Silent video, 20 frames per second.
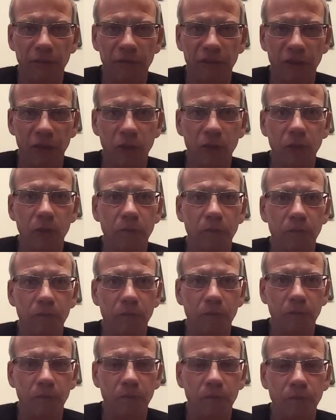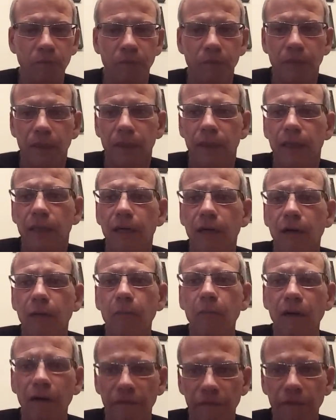blog on my